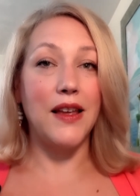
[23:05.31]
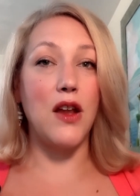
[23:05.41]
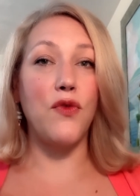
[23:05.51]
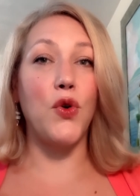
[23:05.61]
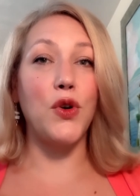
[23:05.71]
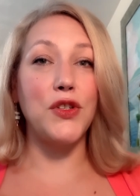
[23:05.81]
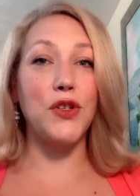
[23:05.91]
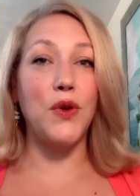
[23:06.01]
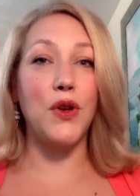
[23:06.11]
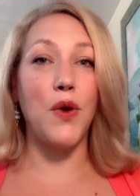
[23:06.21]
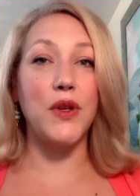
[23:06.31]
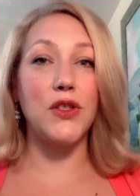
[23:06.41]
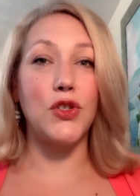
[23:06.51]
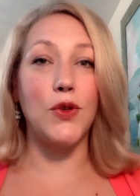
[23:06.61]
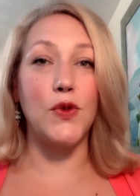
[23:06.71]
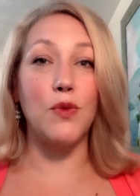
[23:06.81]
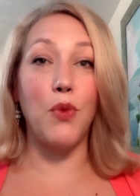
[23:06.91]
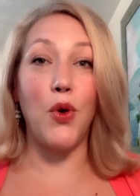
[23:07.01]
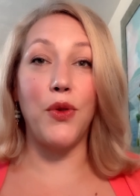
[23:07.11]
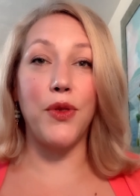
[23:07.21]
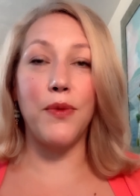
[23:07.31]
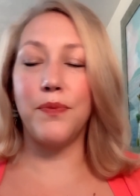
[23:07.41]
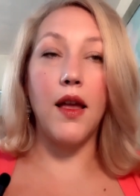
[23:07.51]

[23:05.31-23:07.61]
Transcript: And of course, you can always choose both.